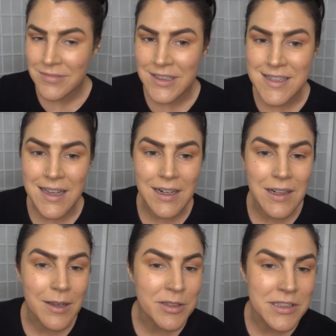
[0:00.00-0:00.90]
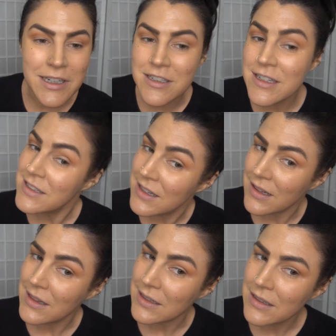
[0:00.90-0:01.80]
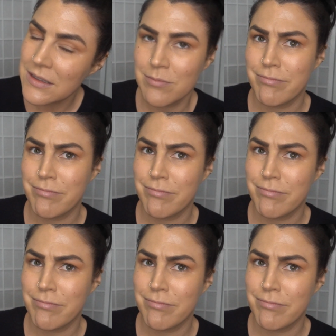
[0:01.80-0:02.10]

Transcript: And they say climate change isn't a thing.